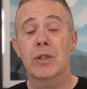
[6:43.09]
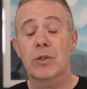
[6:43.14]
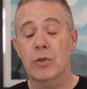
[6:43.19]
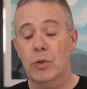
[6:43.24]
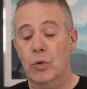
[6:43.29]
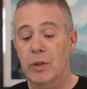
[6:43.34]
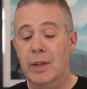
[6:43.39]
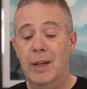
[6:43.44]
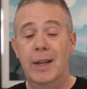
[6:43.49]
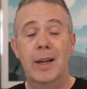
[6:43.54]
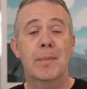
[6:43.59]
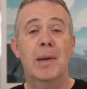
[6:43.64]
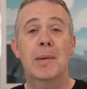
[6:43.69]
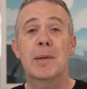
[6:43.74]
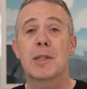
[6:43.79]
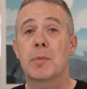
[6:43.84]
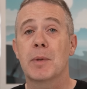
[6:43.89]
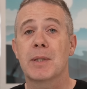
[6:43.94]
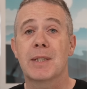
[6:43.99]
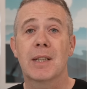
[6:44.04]
installed,
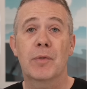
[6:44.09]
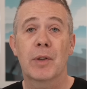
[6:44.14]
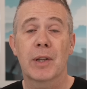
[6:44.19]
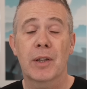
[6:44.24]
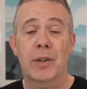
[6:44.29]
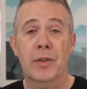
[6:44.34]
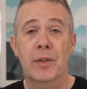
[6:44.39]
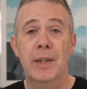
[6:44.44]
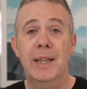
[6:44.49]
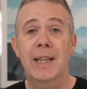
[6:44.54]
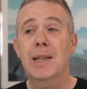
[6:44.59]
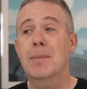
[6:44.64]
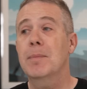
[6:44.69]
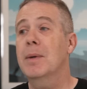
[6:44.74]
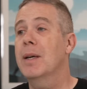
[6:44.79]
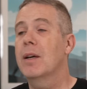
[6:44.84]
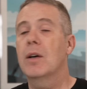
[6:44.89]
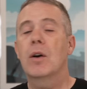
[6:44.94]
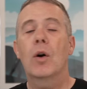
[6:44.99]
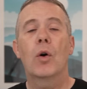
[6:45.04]
maybe a specific theme,